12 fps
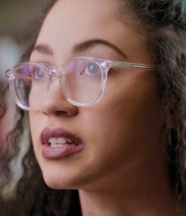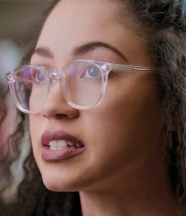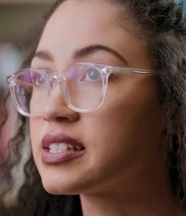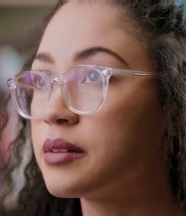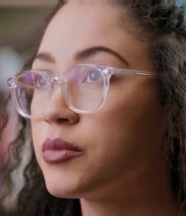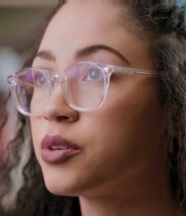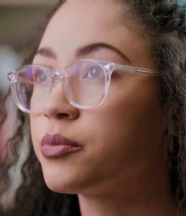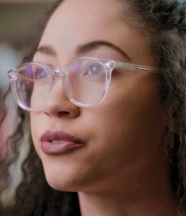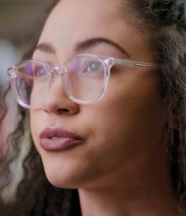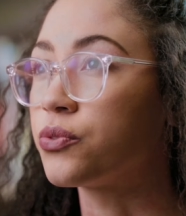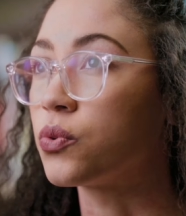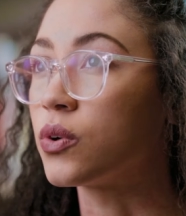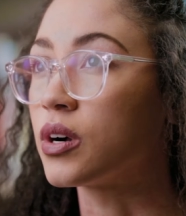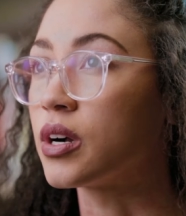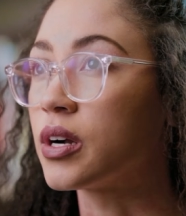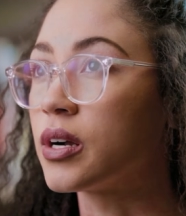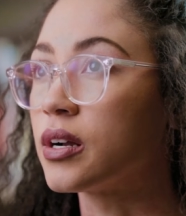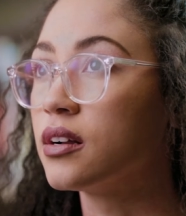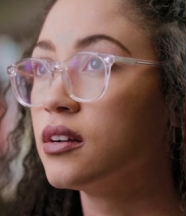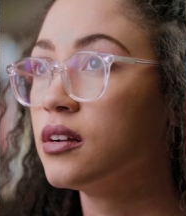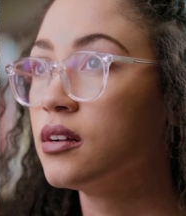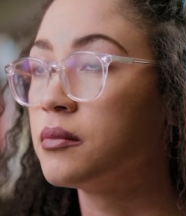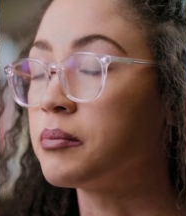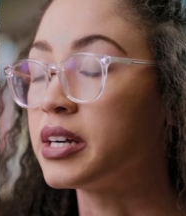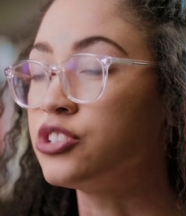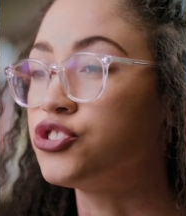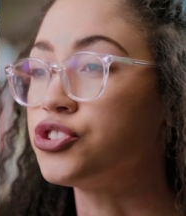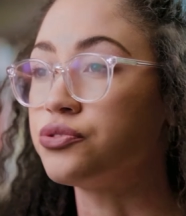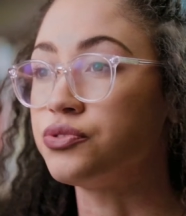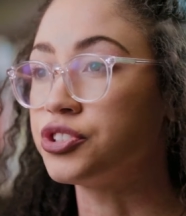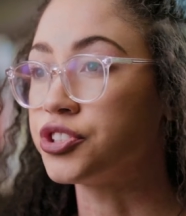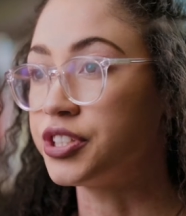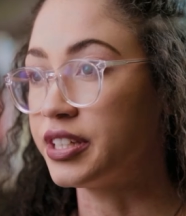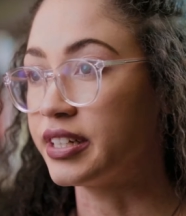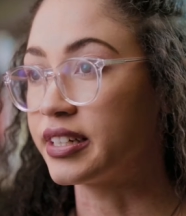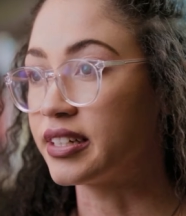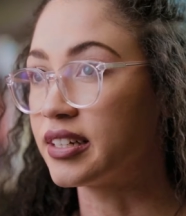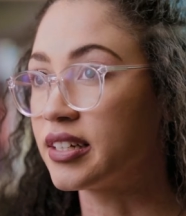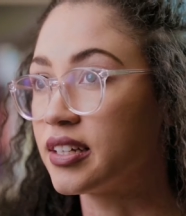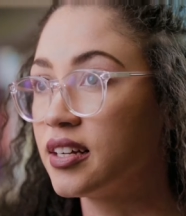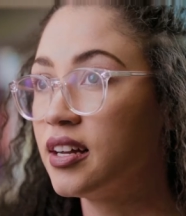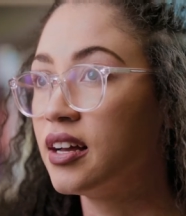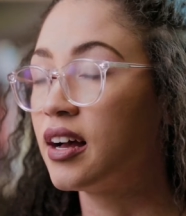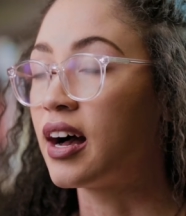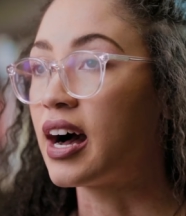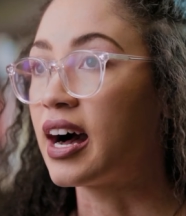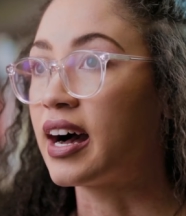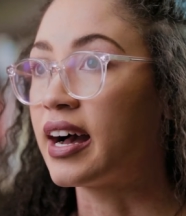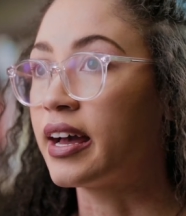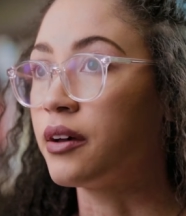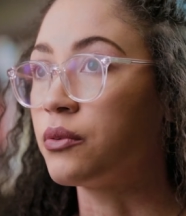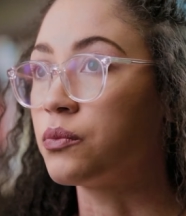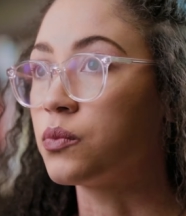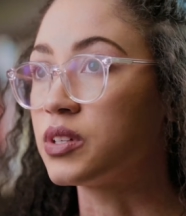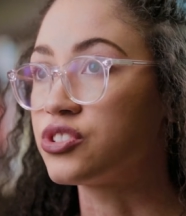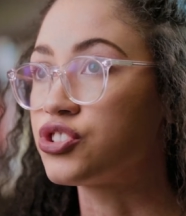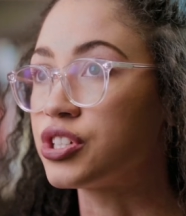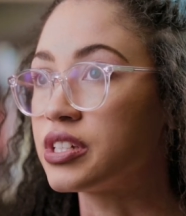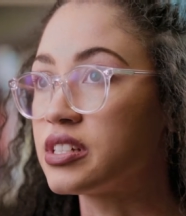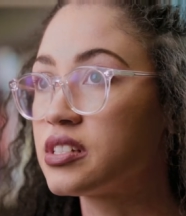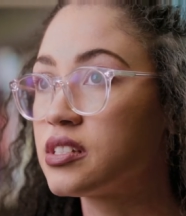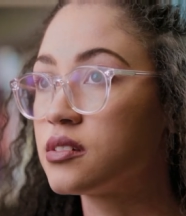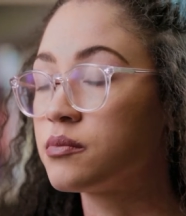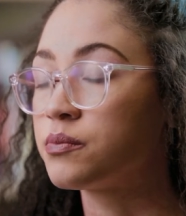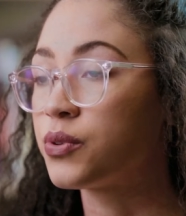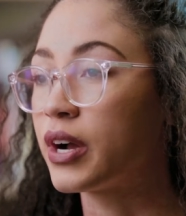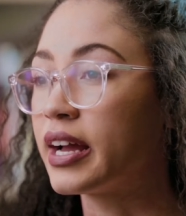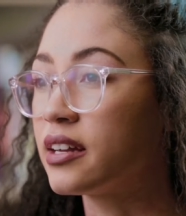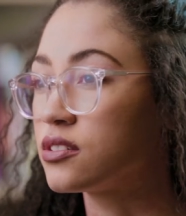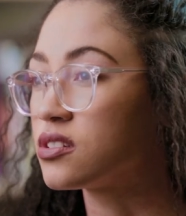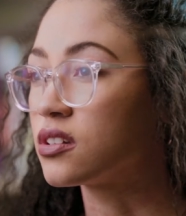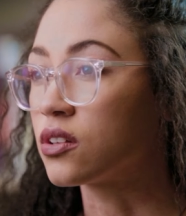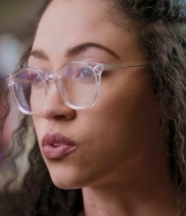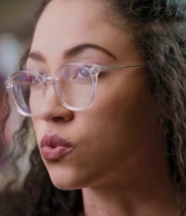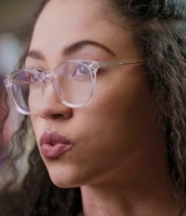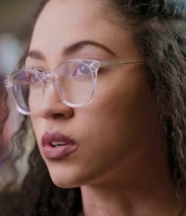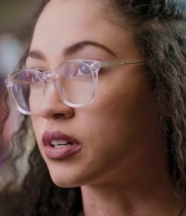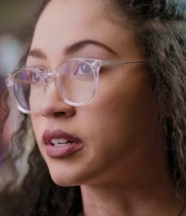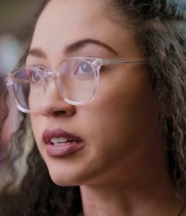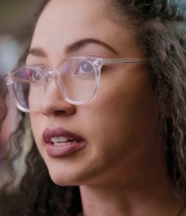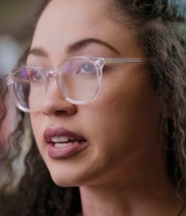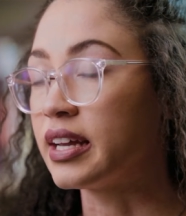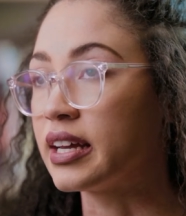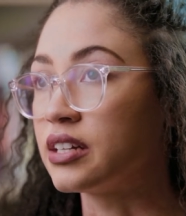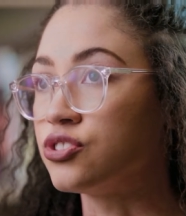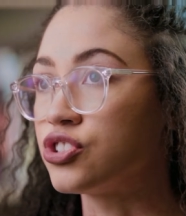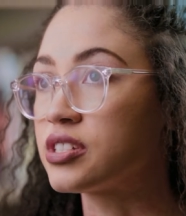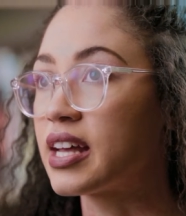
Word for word: The summer before my junior year, I was just praying to the Lord and just